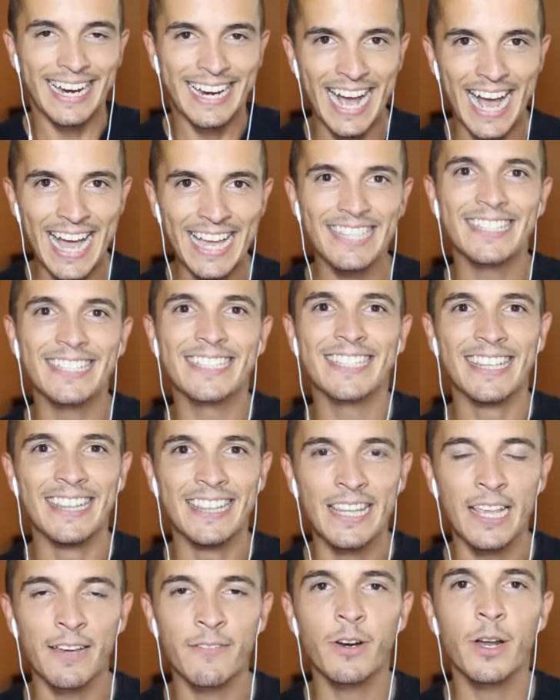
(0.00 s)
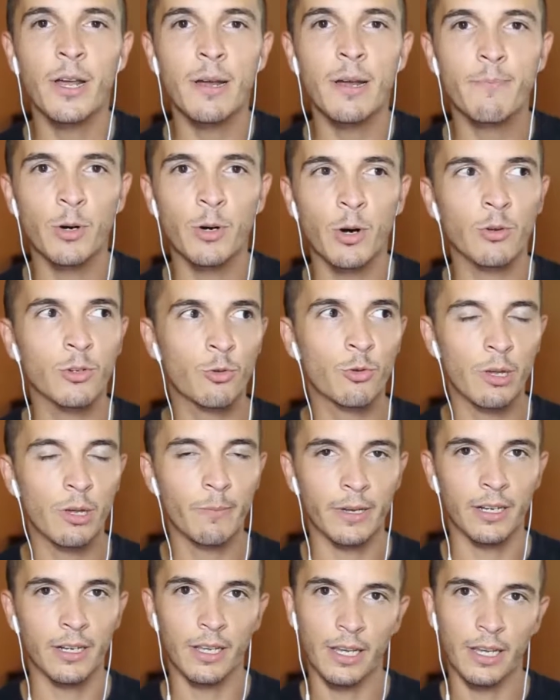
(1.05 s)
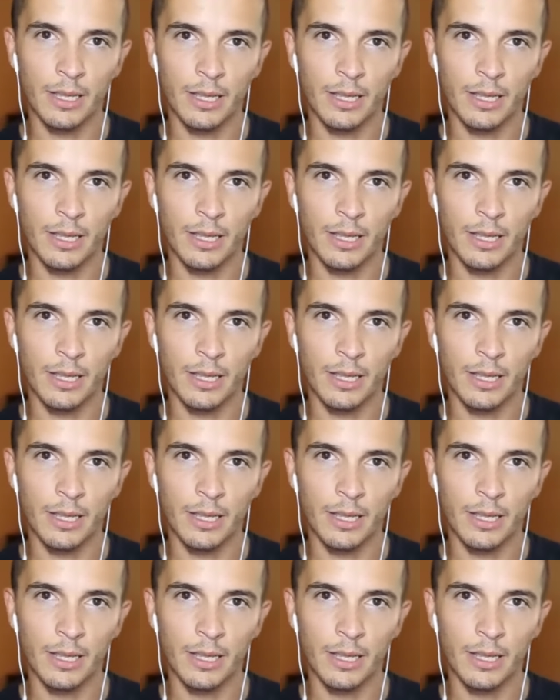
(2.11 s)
Guys never approach women